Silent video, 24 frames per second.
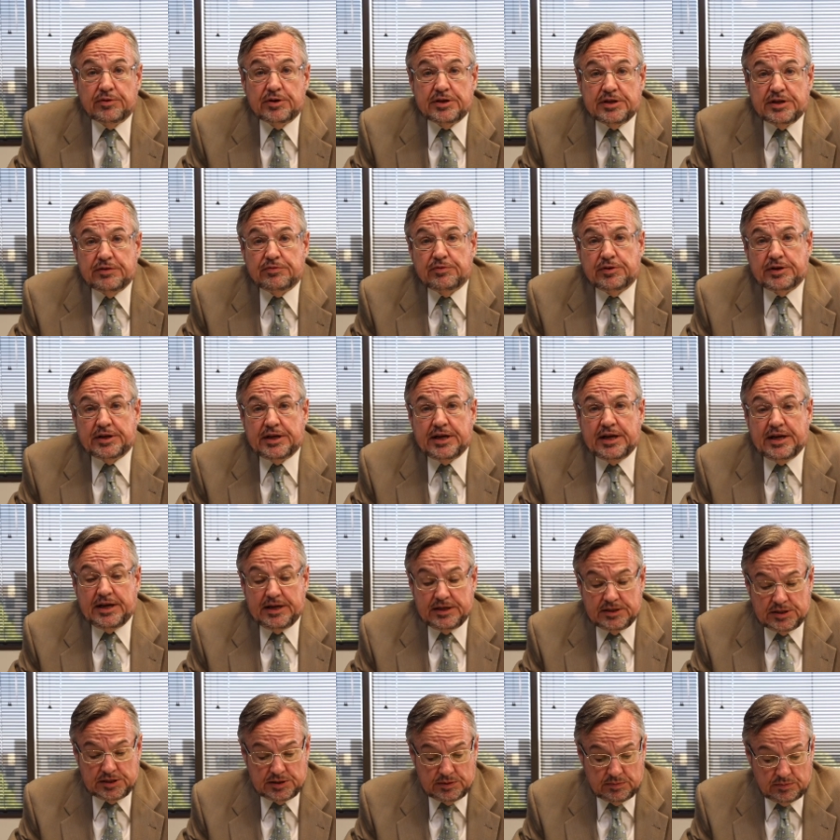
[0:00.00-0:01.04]
for a different
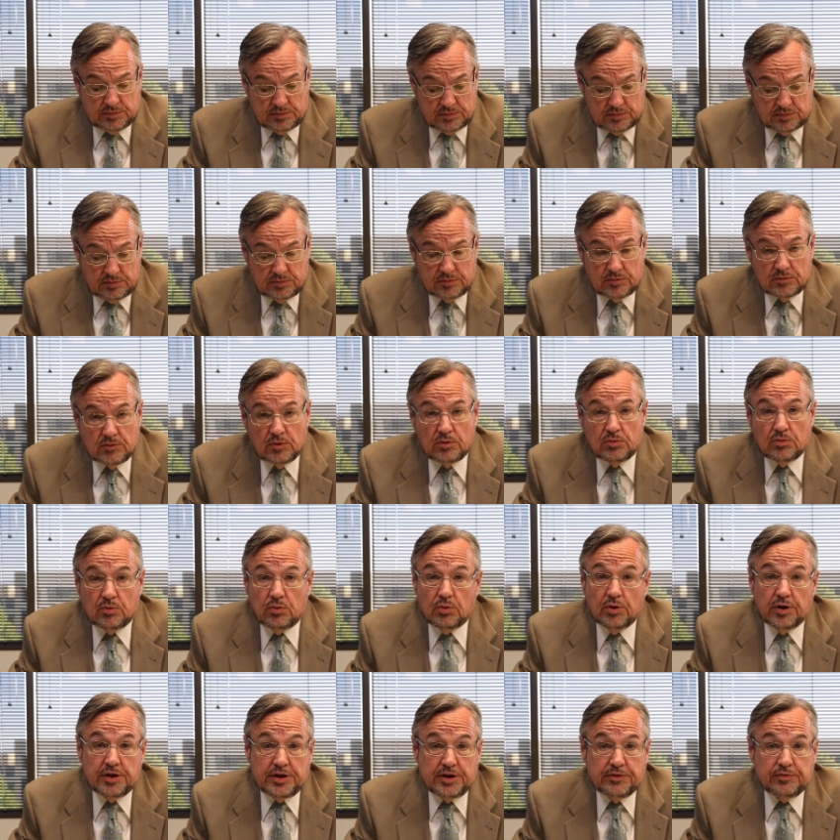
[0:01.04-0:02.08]
case
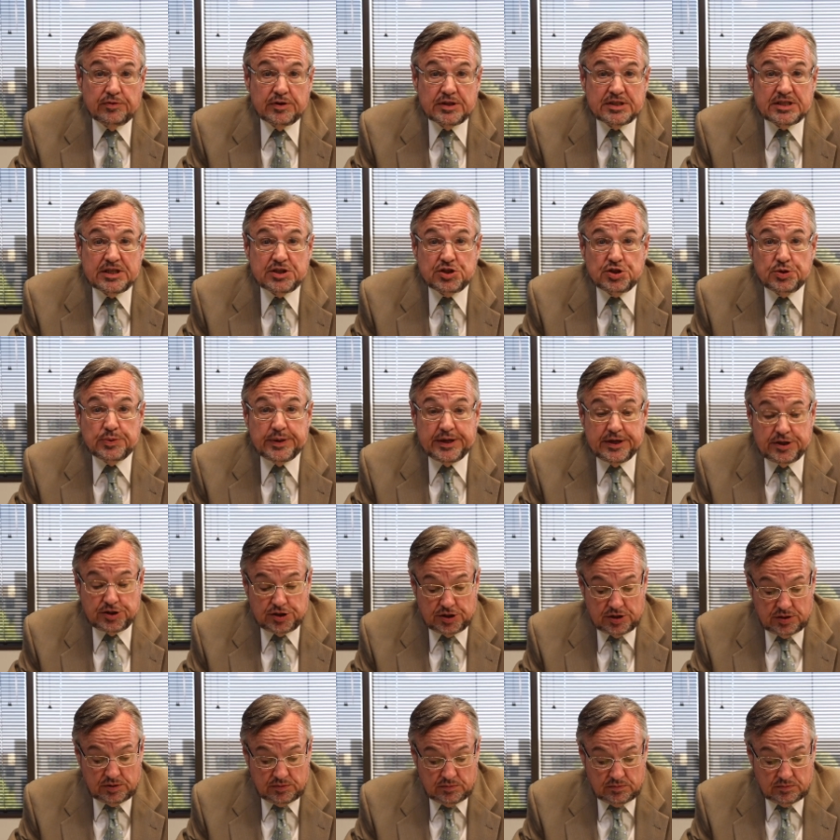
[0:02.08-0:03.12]
or a different
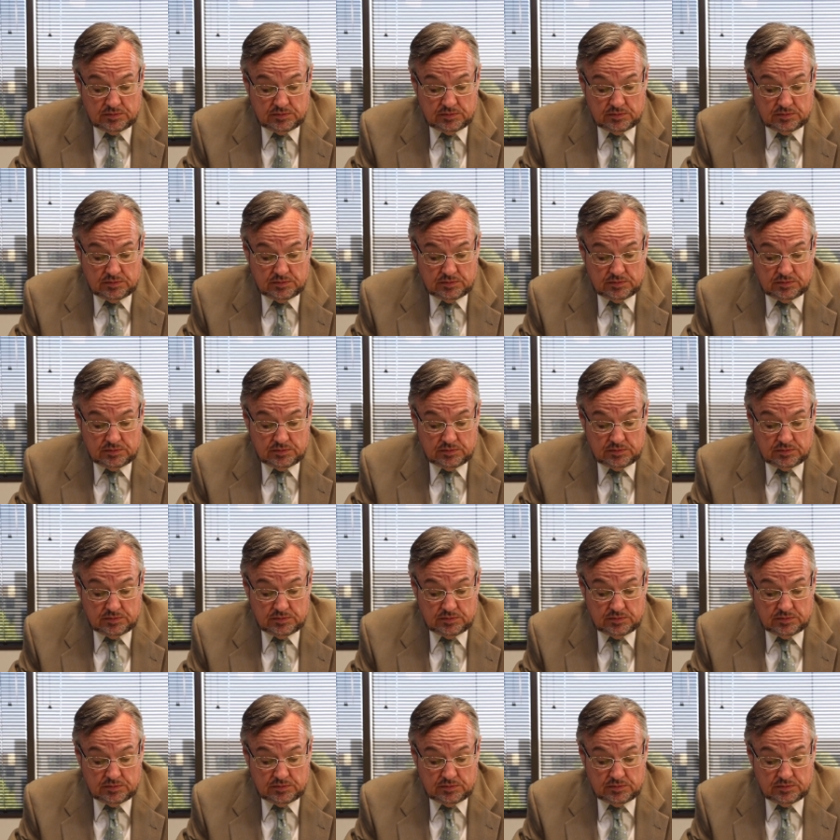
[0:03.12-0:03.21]
situation.